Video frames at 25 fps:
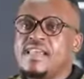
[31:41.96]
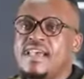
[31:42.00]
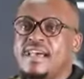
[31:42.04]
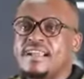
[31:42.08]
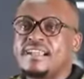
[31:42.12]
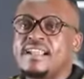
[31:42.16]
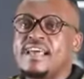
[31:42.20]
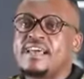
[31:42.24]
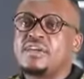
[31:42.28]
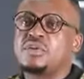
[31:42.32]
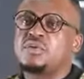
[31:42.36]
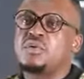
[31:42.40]

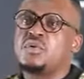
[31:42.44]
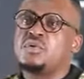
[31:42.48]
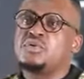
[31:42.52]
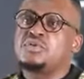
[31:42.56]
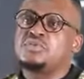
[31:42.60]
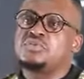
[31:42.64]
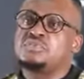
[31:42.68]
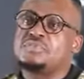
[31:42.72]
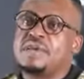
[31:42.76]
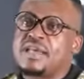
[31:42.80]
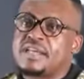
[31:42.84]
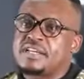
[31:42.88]
And I
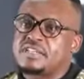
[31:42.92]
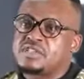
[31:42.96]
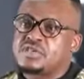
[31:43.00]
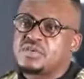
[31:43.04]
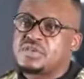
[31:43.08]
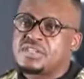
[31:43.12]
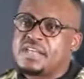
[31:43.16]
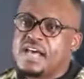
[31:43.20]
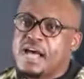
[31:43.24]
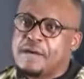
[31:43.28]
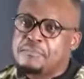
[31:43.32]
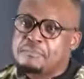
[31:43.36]
wrote back
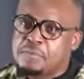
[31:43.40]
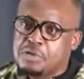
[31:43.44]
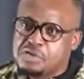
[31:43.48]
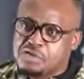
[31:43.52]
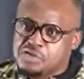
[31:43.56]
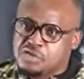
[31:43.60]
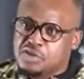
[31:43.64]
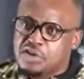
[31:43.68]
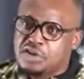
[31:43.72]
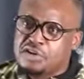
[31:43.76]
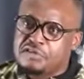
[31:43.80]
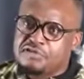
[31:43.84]
to the
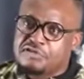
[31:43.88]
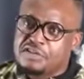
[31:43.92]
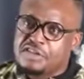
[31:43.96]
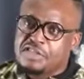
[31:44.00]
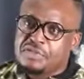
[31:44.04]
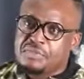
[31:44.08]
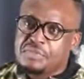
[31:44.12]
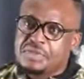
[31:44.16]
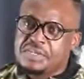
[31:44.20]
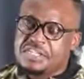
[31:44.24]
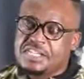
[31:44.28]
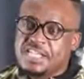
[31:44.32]
Apostolic
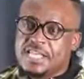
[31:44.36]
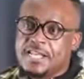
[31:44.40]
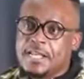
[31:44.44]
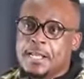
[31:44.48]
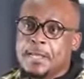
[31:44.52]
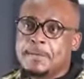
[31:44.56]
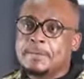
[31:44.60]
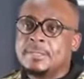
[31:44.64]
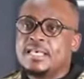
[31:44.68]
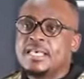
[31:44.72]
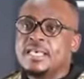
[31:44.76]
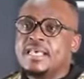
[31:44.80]
Faith
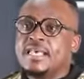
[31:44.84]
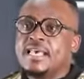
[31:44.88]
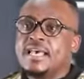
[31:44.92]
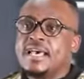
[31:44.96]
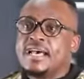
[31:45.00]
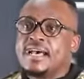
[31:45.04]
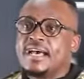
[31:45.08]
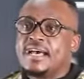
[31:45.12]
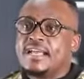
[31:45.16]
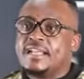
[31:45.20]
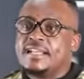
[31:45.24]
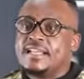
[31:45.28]
Mission,
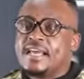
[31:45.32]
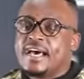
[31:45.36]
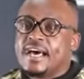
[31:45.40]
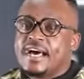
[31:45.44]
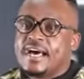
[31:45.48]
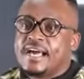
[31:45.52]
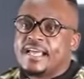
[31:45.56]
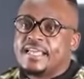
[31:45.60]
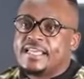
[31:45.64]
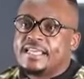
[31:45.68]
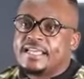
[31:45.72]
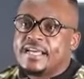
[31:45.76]
and
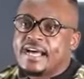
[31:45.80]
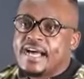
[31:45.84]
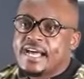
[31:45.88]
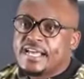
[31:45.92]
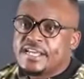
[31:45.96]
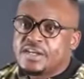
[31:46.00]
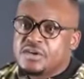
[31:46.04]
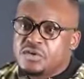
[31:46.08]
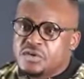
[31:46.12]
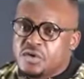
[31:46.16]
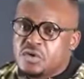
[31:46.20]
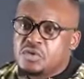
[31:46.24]

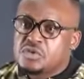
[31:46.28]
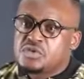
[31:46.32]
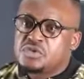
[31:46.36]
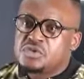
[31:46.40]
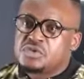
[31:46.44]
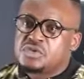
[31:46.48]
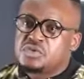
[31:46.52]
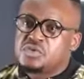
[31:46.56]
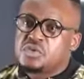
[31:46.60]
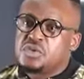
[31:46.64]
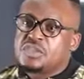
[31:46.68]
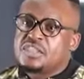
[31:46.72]
I
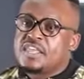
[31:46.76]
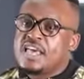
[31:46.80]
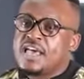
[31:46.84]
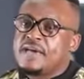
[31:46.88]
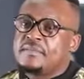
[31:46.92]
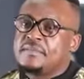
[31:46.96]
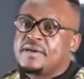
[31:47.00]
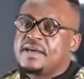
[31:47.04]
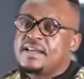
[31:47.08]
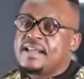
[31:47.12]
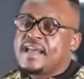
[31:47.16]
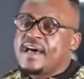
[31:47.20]
wrote to
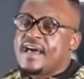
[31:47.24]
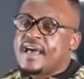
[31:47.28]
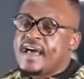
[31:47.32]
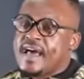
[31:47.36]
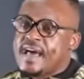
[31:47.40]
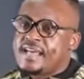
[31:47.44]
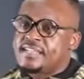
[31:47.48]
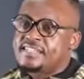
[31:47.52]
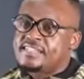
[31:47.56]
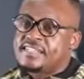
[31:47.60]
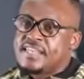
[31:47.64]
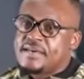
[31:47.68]
them and I
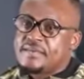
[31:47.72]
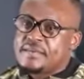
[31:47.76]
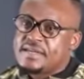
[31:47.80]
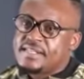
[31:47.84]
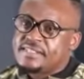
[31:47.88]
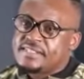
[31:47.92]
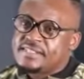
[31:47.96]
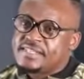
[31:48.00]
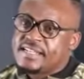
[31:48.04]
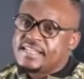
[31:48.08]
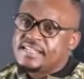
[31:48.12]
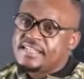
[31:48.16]
asked them
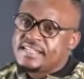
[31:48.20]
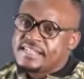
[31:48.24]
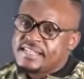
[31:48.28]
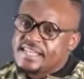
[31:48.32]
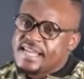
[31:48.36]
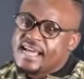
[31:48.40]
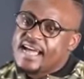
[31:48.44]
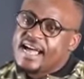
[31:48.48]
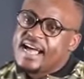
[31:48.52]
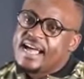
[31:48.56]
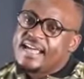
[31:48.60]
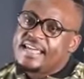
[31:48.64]
and said,
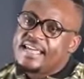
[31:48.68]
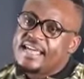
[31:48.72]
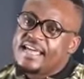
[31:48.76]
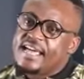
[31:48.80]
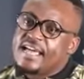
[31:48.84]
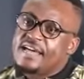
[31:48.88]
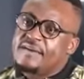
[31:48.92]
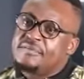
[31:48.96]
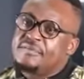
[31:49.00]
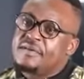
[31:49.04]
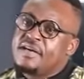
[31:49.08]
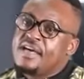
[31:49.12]
"Here I
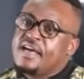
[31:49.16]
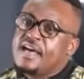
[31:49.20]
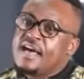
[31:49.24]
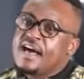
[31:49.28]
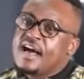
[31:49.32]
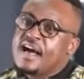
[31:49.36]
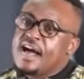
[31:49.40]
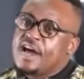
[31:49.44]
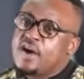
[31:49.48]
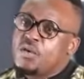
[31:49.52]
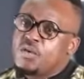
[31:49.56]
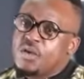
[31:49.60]
am.
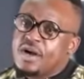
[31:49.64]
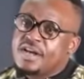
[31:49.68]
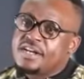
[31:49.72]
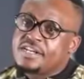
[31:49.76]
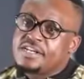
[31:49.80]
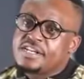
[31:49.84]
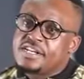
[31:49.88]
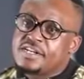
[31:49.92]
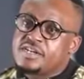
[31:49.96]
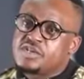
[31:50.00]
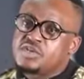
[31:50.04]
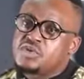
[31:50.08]
I
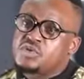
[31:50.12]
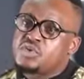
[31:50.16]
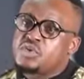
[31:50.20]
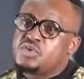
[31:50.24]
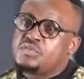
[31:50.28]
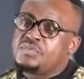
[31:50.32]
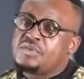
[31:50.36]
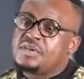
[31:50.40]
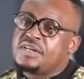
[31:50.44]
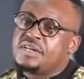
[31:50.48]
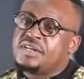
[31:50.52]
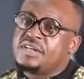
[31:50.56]
wanted
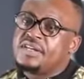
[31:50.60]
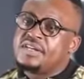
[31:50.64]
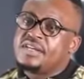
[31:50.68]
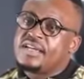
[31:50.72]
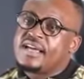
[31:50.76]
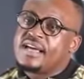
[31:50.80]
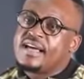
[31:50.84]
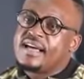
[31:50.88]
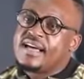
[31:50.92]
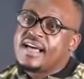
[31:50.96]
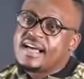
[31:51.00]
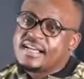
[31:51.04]
to
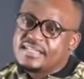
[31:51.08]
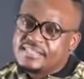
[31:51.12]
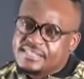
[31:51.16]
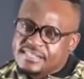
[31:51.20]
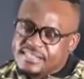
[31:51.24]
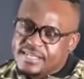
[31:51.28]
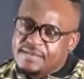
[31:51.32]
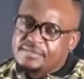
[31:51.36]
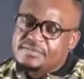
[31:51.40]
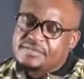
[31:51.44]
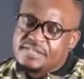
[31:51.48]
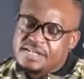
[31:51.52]
be
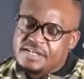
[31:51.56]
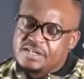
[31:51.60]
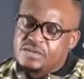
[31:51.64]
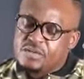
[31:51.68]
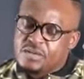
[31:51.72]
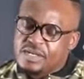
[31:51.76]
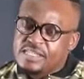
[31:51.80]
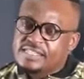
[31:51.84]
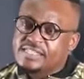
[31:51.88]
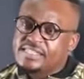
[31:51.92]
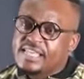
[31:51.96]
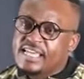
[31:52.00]

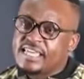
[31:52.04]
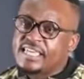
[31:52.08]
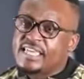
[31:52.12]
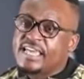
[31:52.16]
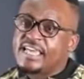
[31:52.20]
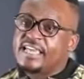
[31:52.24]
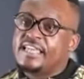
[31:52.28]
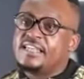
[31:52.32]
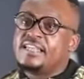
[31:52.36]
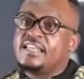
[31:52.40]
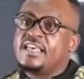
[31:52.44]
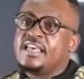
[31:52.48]
accepted once
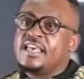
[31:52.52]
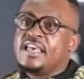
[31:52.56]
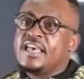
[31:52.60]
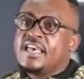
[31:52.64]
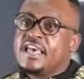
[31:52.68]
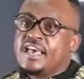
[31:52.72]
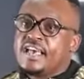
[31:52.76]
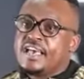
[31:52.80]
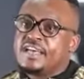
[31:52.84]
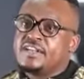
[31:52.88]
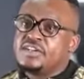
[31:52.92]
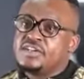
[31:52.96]
again."
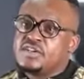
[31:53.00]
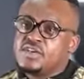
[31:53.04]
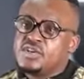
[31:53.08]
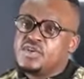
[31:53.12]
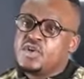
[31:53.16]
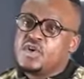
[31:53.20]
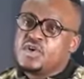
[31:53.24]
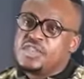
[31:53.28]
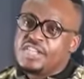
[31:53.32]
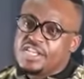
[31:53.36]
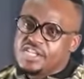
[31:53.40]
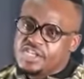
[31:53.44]
And you
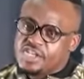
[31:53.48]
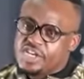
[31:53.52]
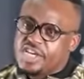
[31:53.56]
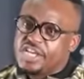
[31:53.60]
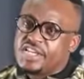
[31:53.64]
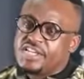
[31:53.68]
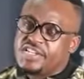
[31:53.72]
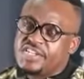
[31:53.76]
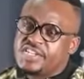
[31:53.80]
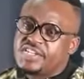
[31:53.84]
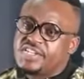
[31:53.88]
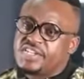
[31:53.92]
know, the
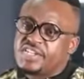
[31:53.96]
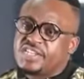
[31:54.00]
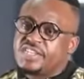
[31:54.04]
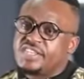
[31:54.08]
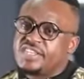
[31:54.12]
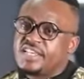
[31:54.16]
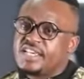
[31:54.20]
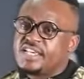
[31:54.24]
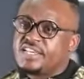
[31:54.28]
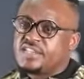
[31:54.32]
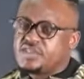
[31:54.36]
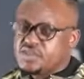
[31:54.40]
church,
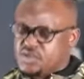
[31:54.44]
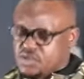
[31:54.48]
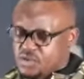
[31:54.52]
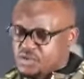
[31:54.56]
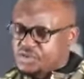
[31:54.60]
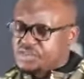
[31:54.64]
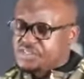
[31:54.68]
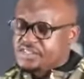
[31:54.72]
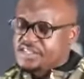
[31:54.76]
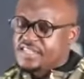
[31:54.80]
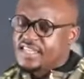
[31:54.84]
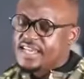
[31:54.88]
they
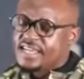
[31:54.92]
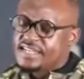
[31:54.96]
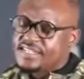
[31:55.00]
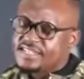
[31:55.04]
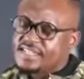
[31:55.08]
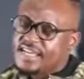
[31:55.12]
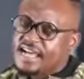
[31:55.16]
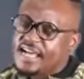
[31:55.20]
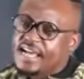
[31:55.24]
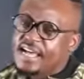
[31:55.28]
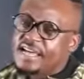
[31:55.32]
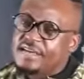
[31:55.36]
took their
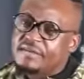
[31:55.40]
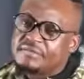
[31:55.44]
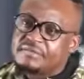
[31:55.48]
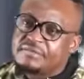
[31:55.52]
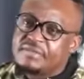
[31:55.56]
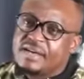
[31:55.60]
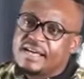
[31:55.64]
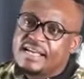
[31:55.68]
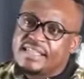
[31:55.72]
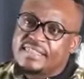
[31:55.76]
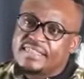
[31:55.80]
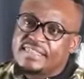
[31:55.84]

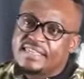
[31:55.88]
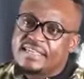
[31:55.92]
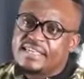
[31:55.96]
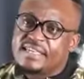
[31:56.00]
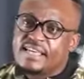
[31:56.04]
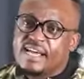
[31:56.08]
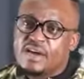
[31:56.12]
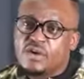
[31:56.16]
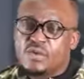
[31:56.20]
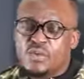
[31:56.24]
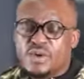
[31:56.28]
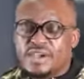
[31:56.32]
time. I
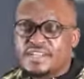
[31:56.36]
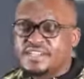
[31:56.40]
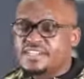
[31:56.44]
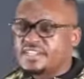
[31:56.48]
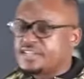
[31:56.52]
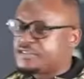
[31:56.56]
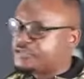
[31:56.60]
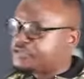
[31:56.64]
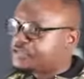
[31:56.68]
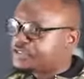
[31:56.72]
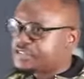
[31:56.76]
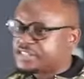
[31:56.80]
think I
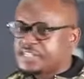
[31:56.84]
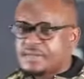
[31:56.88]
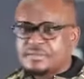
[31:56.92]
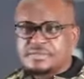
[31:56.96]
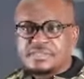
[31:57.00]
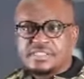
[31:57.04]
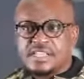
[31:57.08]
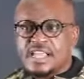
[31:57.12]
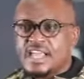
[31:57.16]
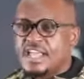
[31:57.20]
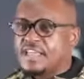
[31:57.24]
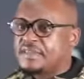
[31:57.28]
waited for
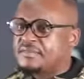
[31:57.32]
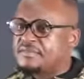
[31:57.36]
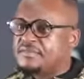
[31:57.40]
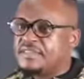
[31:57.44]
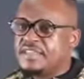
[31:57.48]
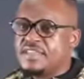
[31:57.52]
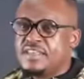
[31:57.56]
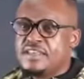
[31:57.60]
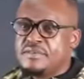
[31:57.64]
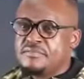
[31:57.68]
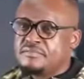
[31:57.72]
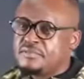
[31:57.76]
some time
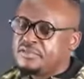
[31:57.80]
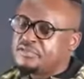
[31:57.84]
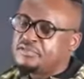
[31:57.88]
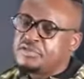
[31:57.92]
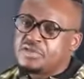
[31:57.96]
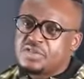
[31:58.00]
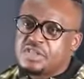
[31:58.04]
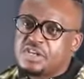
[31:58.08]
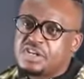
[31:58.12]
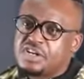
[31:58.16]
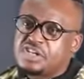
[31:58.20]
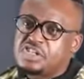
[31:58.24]

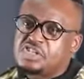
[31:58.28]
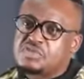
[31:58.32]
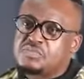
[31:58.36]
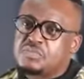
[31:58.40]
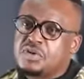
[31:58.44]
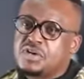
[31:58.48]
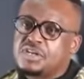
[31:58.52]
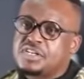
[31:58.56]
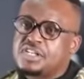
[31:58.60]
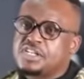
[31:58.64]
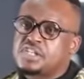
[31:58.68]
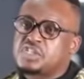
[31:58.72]
before they
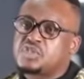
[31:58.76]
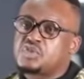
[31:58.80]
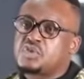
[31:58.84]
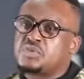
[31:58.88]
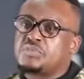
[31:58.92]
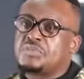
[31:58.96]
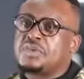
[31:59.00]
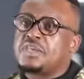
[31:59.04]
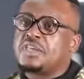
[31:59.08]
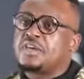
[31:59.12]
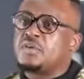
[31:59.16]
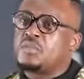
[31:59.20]
responded
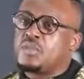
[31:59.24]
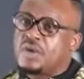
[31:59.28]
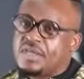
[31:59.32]
to me.